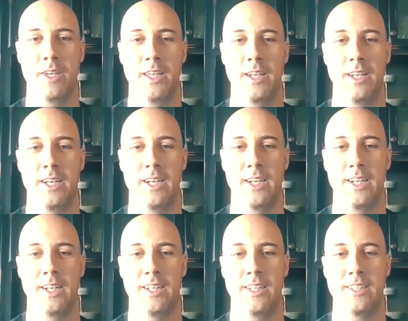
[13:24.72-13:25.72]
and
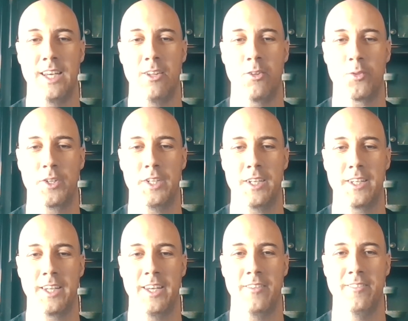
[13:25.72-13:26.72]
look forward to talking
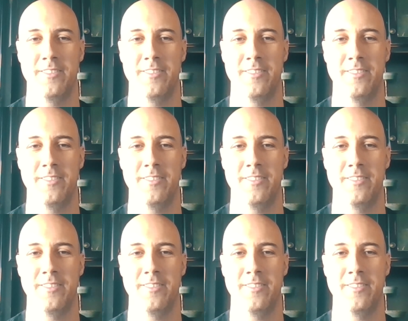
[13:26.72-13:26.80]
again.